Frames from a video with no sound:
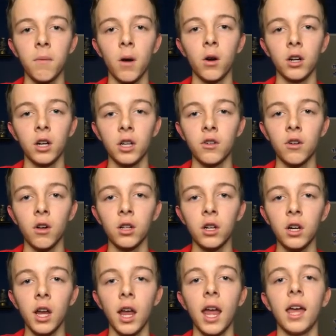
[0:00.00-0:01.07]
motor
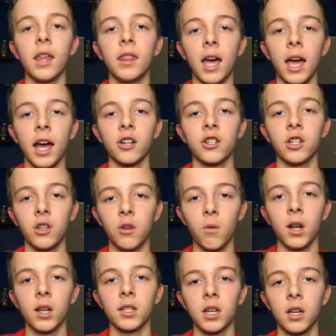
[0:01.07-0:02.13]
controller and the action you
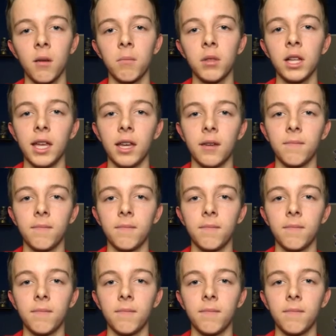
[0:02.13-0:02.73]
want it to complete.